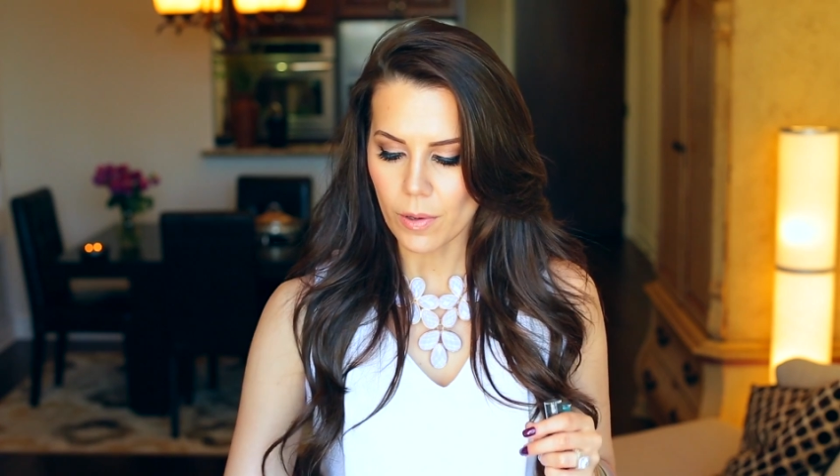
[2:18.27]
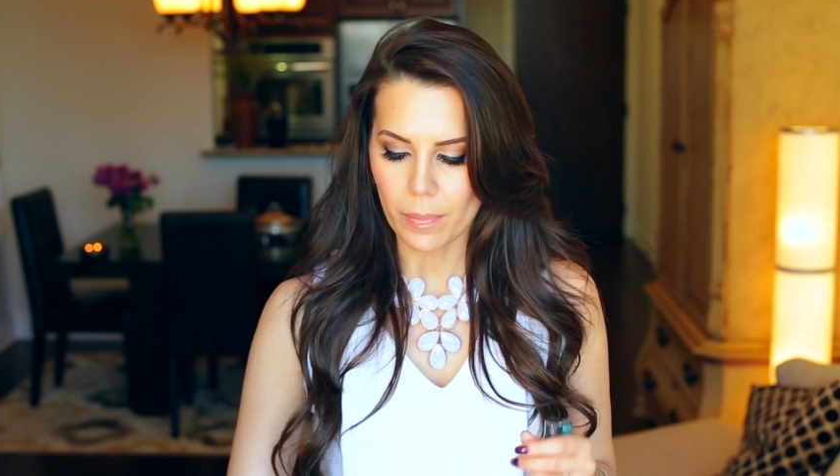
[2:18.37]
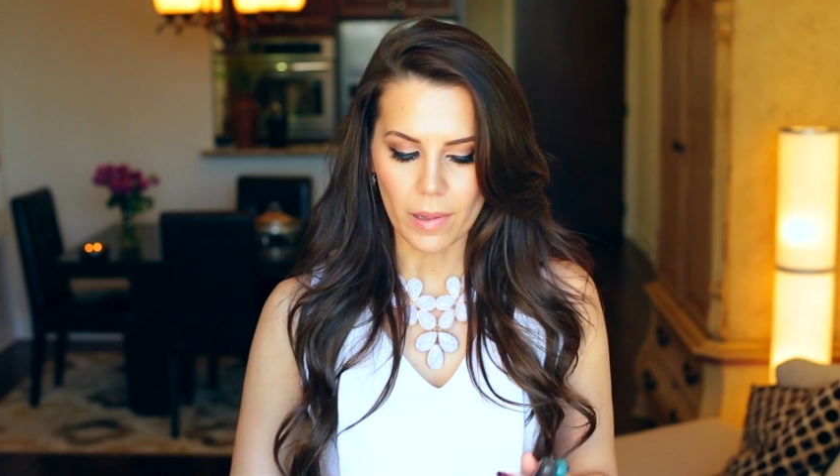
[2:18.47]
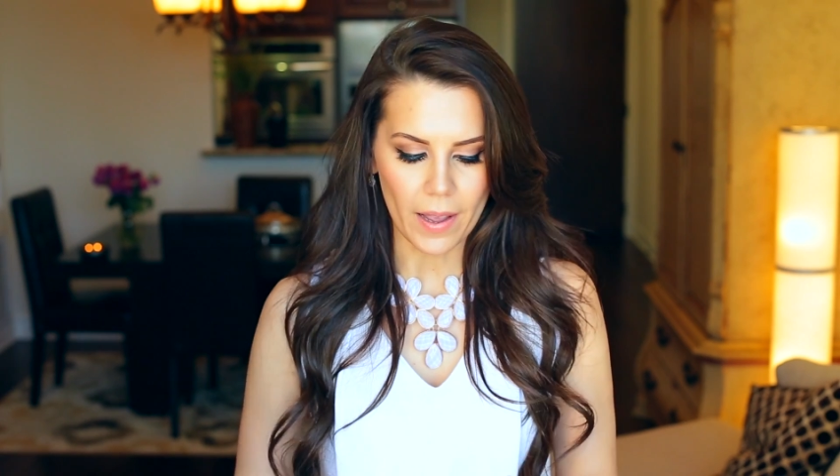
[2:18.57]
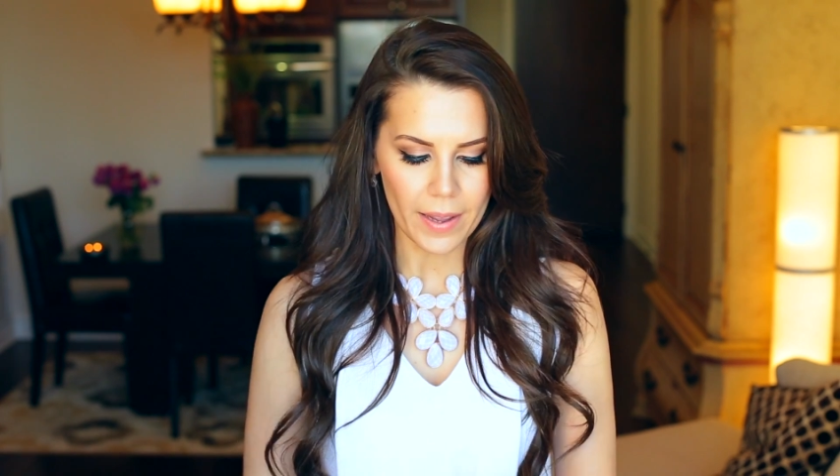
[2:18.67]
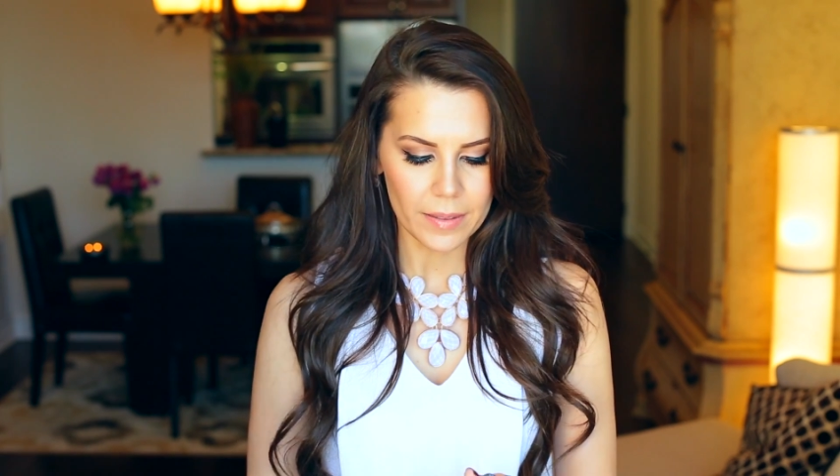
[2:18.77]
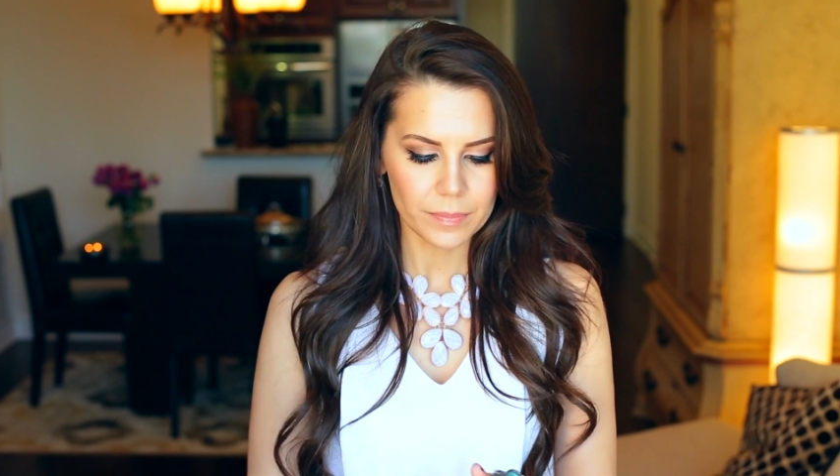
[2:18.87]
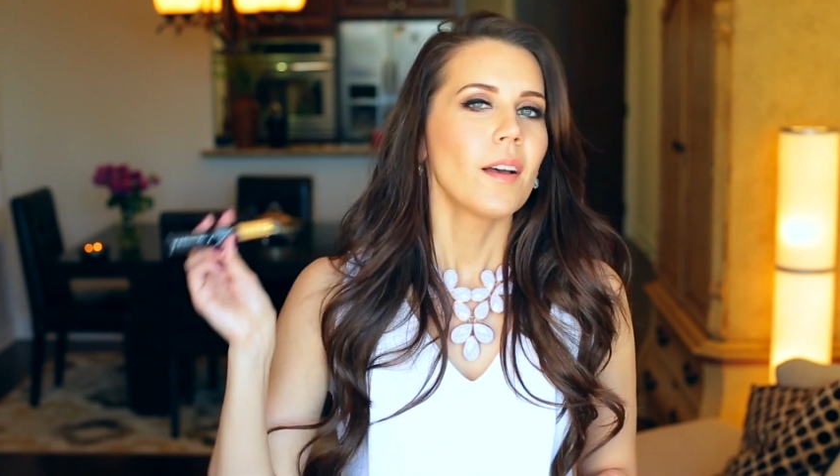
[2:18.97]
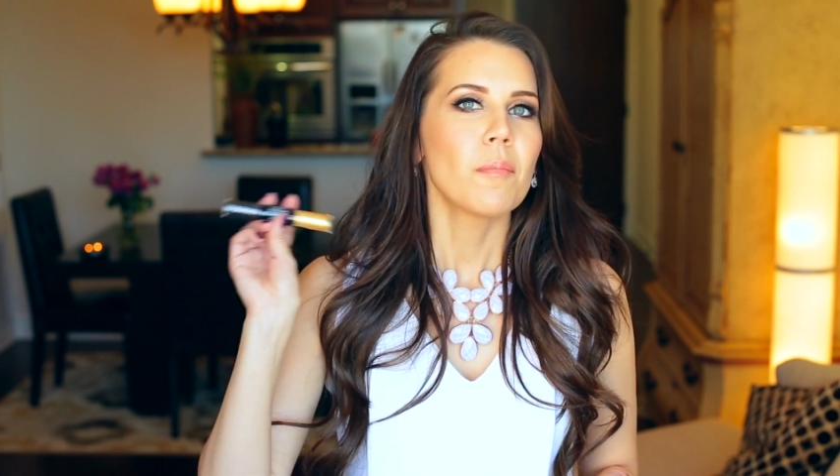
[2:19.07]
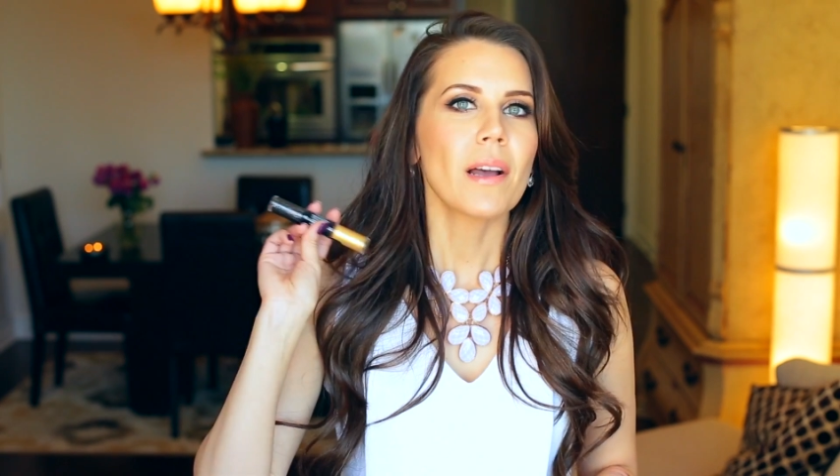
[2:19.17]
to apply.
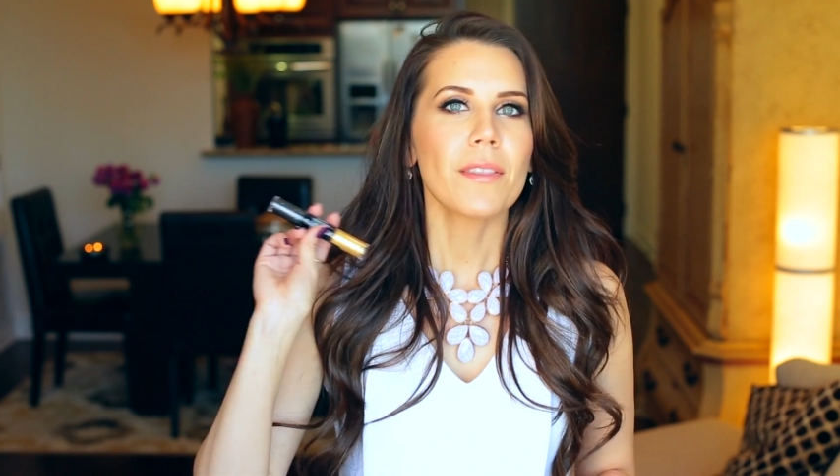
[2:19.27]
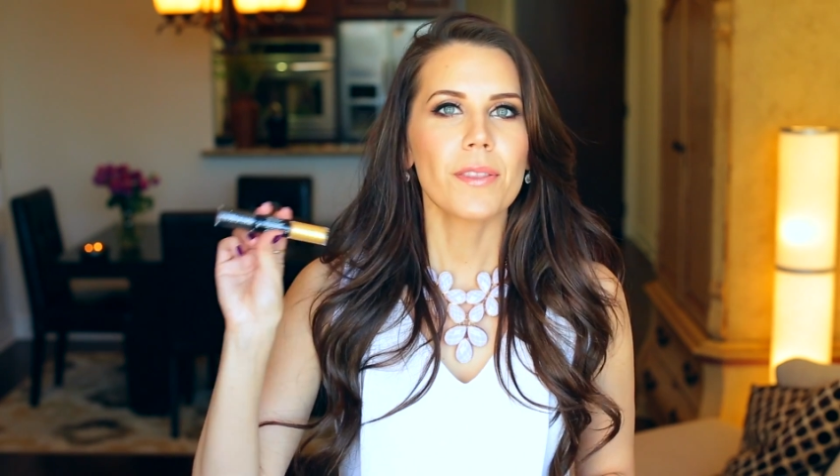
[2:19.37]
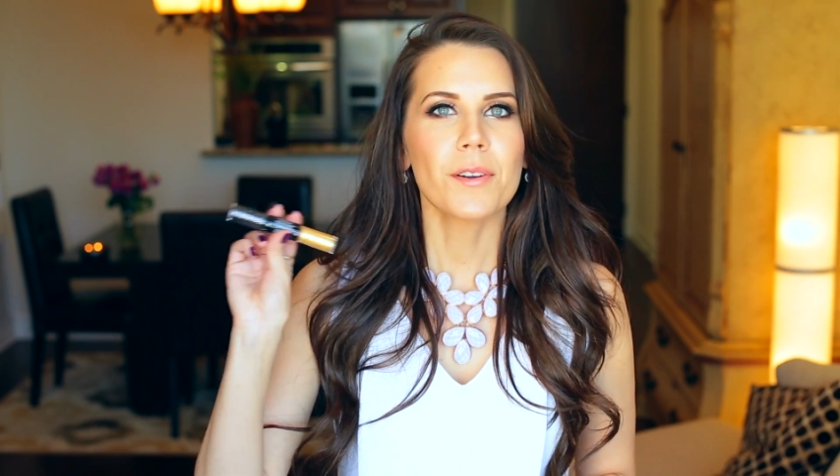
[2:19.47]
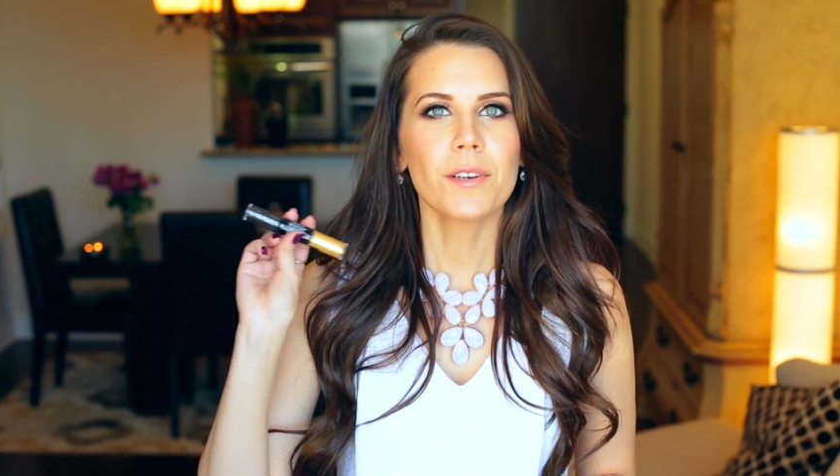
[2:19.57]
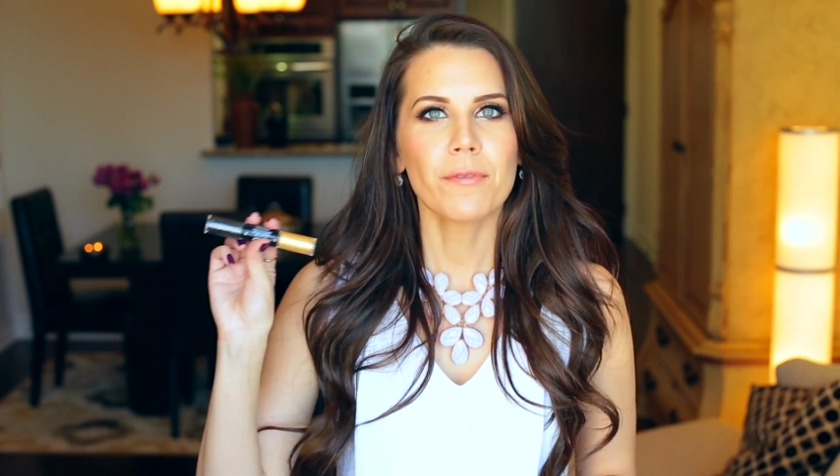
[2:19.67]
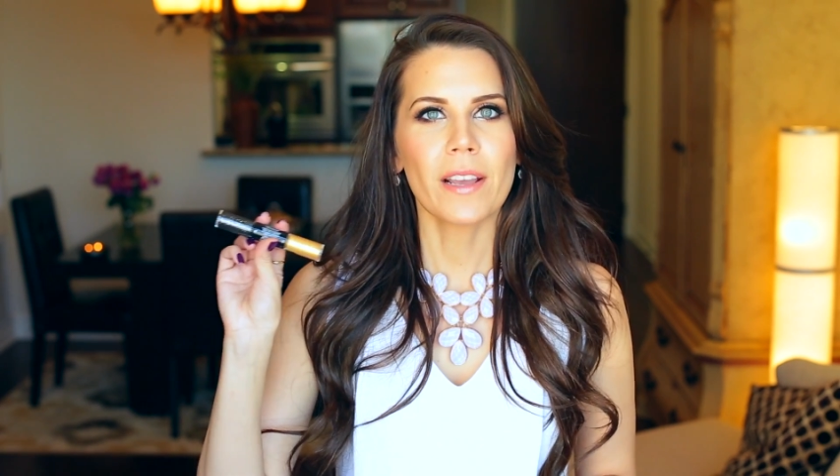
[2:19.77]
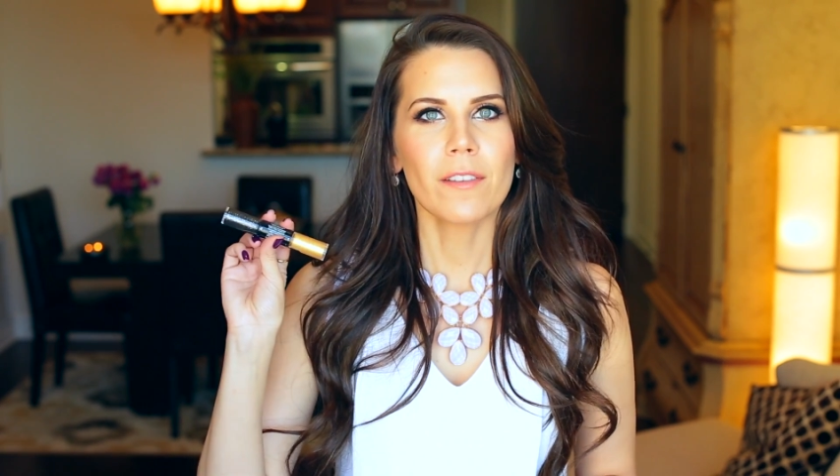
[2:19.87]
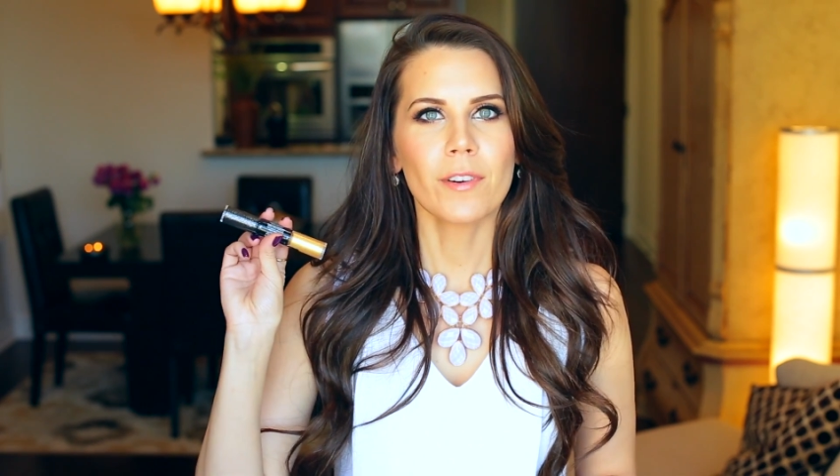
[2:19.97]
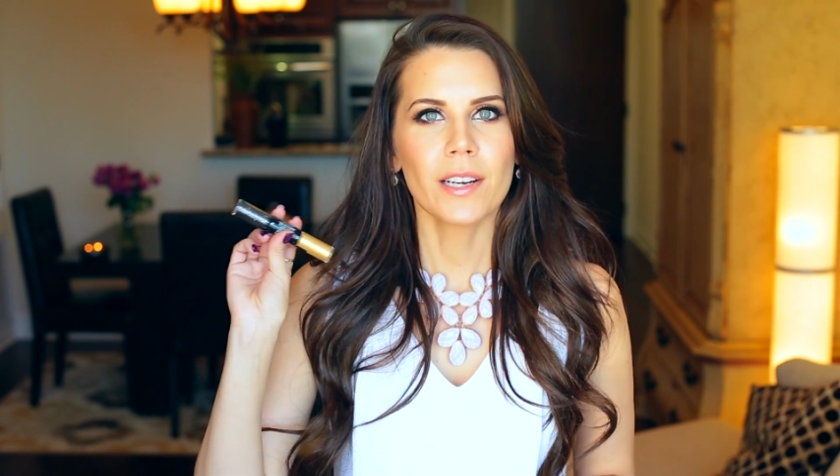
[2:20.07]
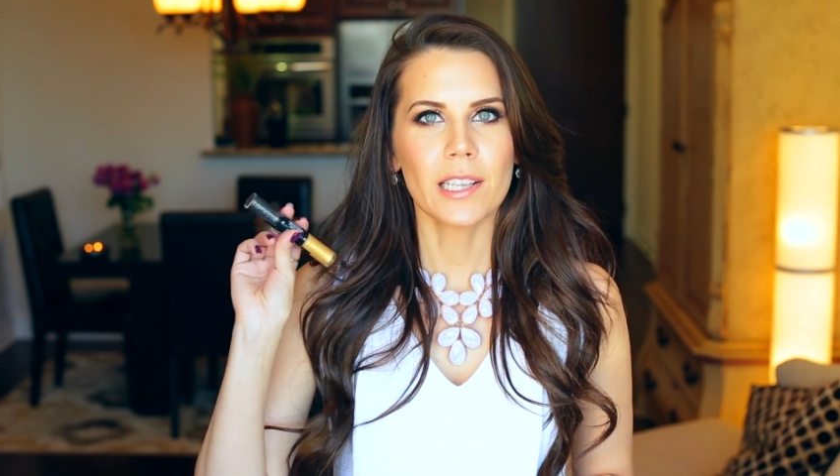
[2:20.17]
My third
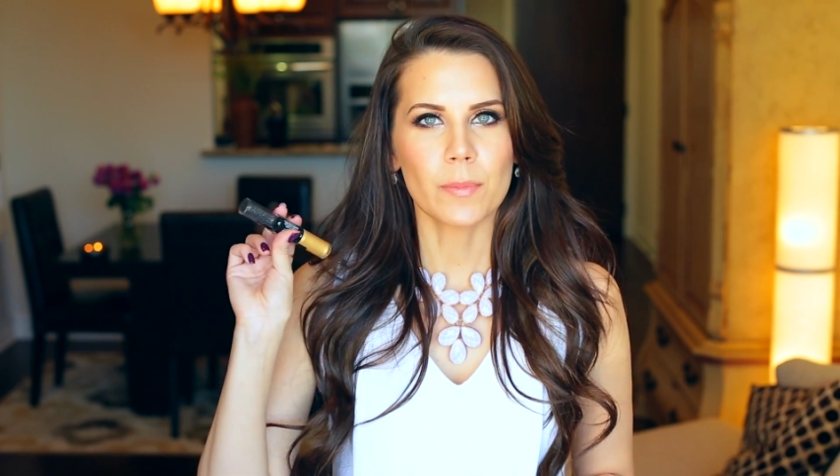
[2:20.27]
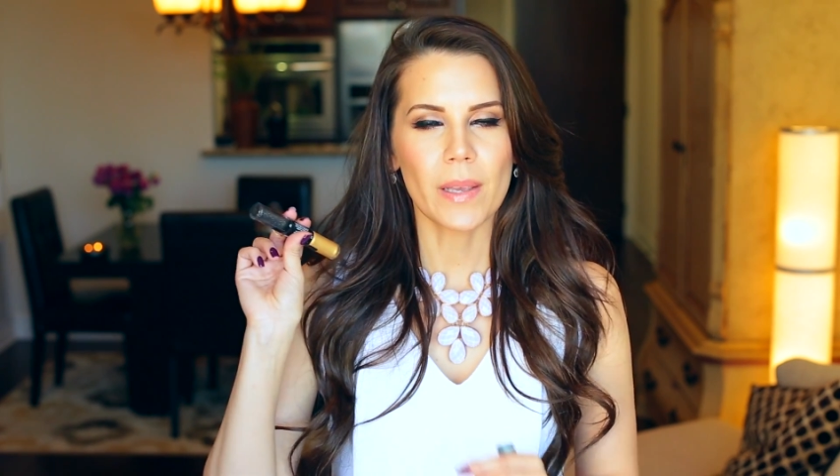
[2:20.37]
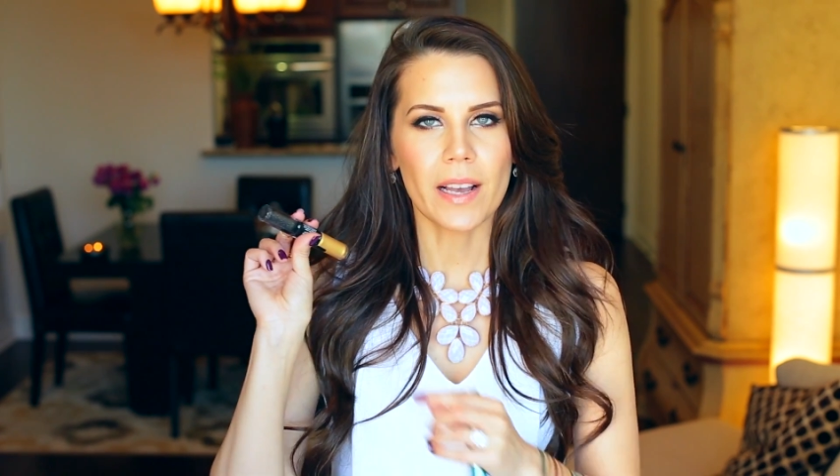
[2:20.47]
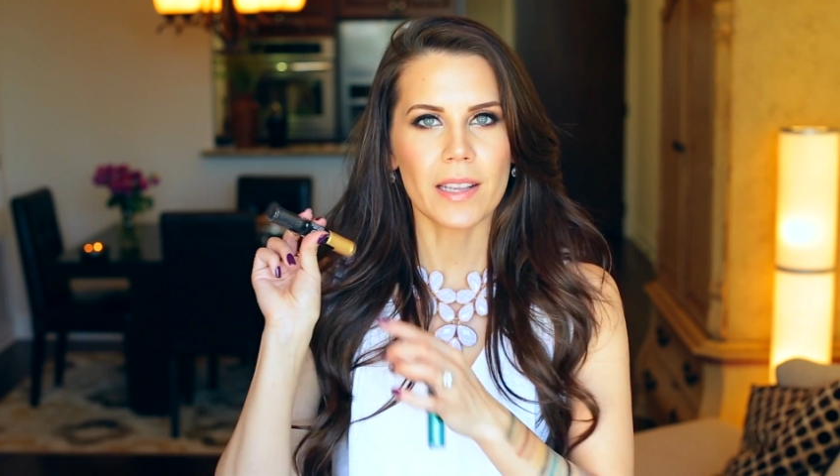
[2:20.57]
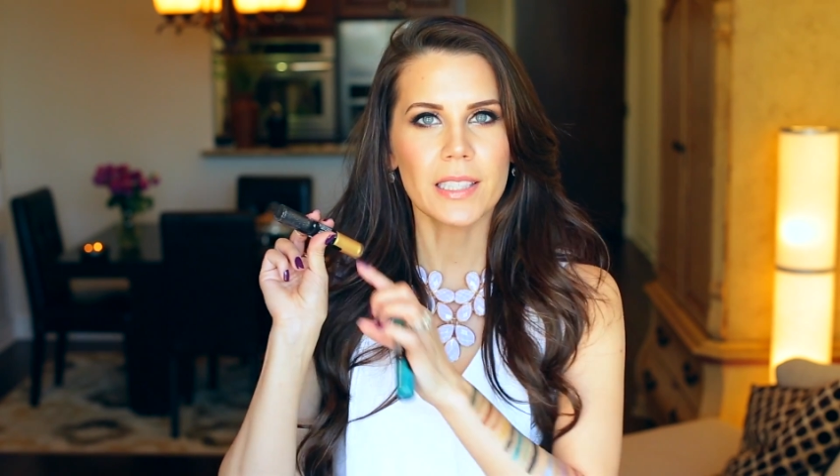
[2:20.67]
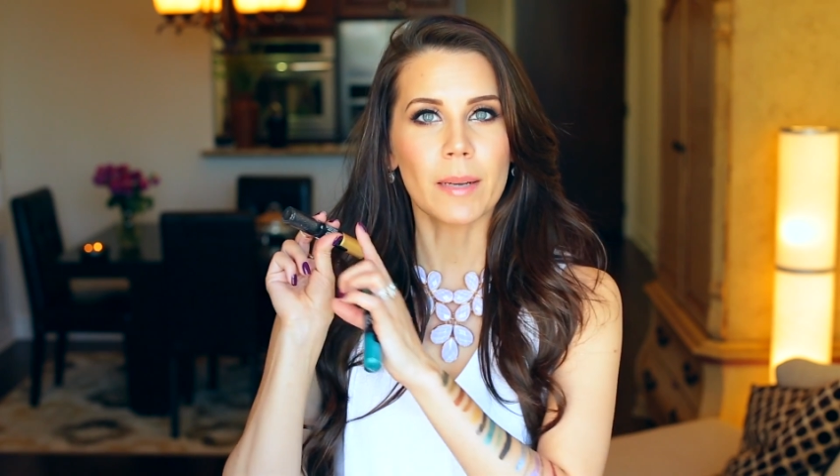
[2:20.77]
favorite is because